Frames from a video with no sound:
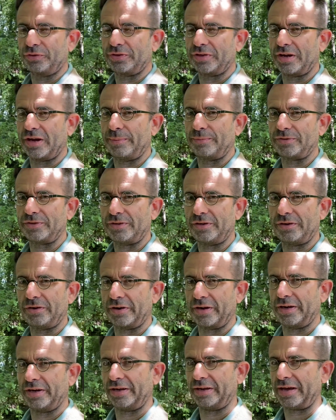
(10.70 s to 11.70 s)
times a
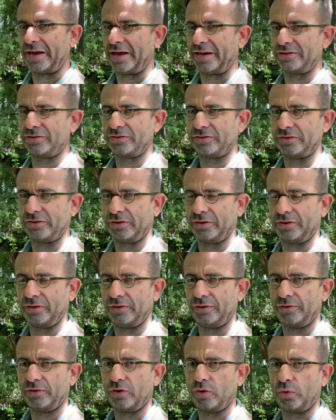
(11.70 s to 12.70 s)
year I get asked
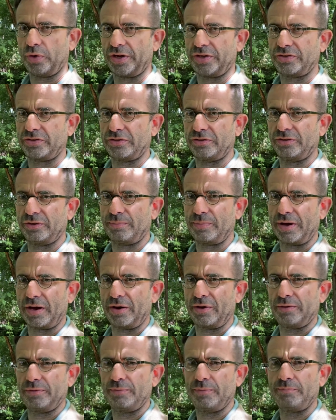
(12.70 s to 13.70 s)
the question
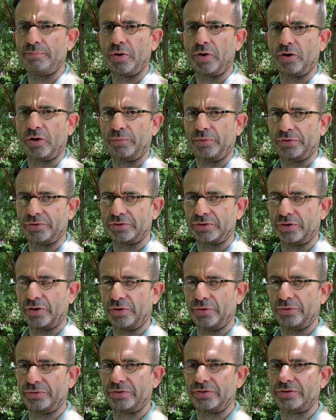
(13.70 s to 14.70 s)
about marble
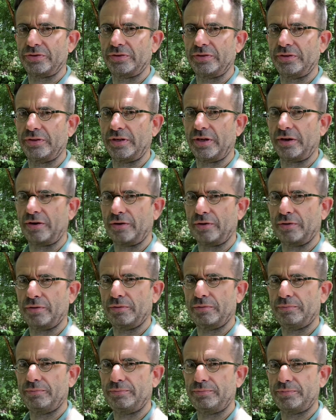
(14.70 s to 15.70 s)
stones that
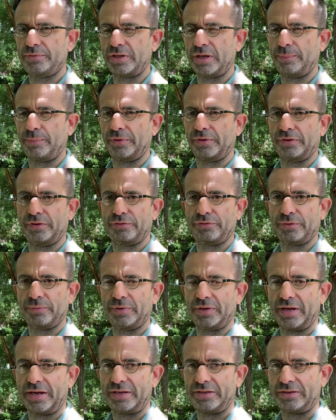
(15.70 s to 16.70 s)
are typically
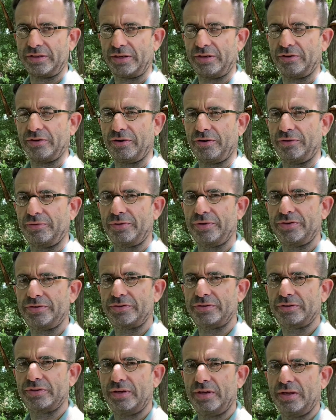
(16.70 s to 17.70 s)
from the
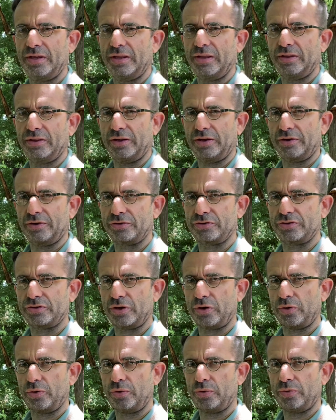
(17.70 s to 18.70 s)
1800s that are
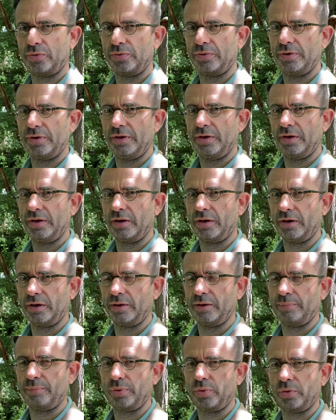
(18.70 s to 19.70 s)
so
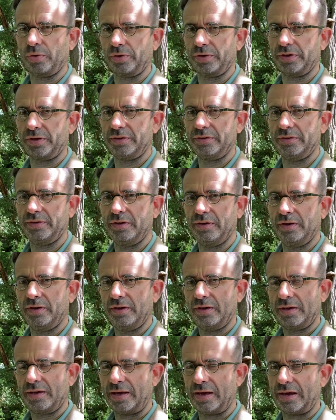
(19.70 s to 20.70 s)
poorly
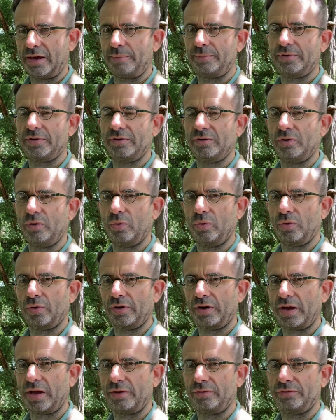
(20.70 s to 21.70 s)
kept
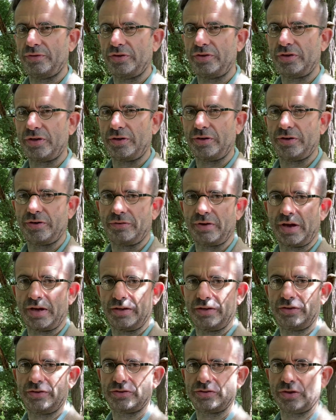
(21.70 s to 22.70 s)
or have
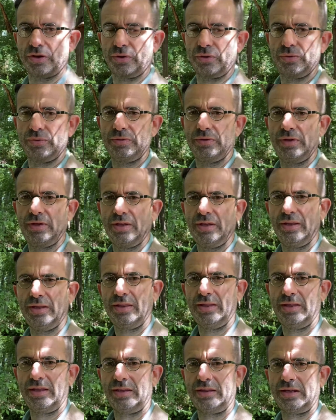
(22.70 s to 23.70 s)
deteriorated so
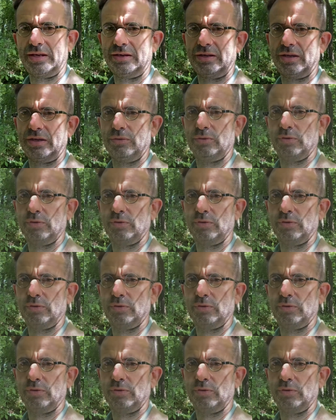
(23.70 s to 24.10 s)
that they need